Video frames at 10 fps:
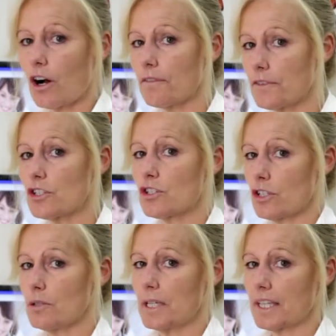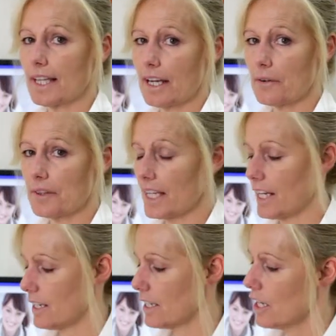of the tubing there and
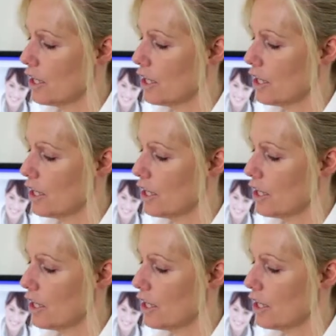then.